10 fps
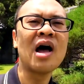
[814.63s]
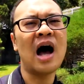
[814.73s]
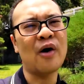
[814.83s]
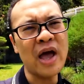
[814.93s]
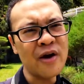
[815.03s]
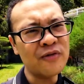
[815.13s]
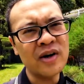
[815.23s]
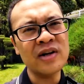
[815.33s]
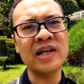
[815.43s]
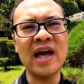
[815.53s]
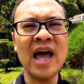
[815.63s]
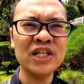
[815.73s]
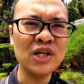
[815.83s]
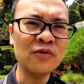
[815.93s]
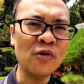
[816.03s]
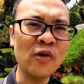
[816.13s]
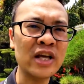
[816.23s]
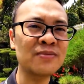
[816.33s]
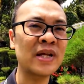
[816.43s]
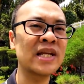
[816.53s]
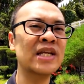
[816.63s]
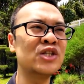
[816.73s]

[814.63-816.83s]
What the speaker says: However, the Action 4 has been